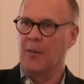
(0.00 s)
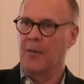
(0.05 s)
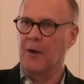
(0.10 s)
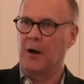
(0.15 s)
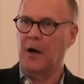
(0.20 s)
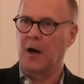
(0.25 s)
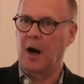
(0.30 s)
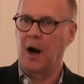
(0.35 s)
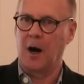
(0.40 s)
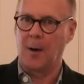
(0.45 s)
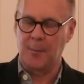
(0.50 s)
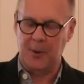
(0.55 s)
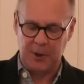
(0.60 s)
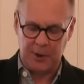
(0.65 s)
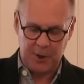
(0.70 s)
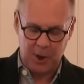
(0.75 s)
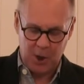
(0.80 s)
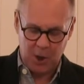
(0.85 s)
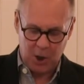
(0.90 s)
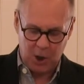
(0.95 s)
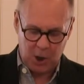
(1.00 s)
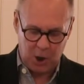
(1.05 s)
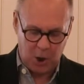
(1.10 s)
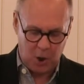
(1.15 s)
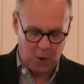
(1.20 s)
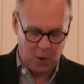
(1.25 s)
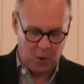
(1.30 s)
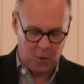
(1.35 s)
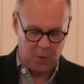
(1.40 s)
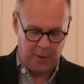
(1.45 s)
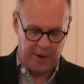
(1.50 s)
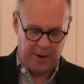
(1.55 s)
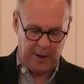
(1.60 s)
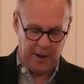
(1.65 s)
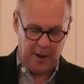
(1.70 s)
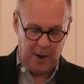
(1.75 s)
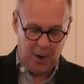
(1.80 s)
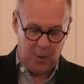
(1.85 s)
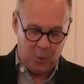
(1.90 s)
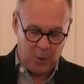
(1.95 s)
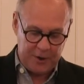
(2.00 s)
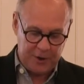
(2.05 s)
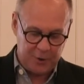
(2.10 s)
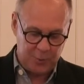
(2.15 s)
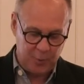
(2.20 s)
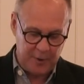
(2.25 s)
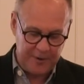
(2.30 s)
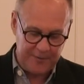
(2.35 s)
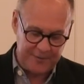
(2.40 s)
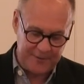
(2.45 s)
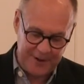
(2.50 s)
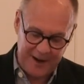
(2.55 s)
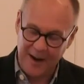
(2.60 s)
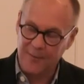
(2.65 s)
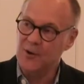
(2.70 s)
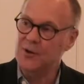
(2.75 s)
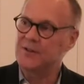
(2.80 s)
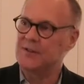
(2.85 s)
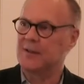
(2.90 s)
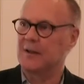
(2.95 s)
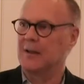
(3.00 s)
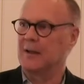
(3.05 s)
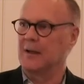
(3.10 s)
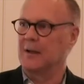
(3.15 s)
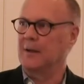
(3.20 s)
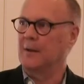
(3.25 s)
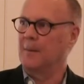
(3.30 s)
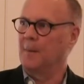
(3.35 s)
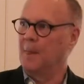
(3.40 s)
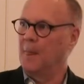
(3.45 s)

the common coqui, which we've never seen